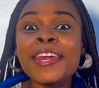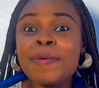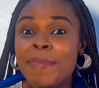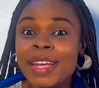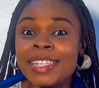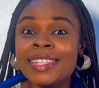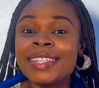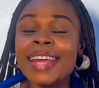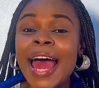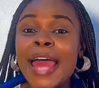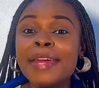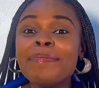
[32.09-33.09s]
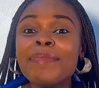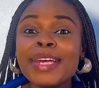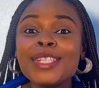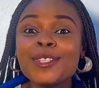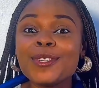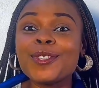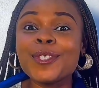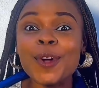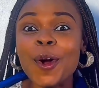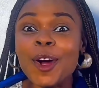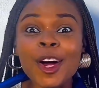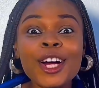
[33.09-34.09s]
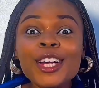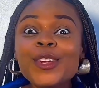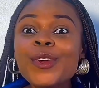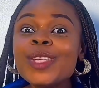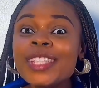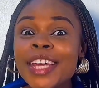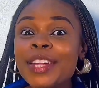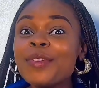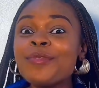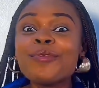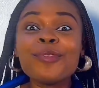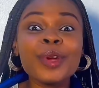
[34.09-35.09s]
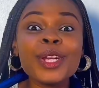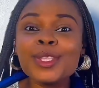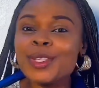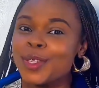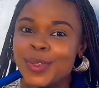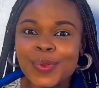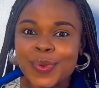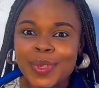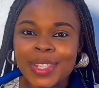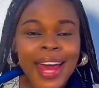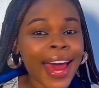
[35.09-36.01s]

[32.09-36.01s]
images I made to talk using free tools.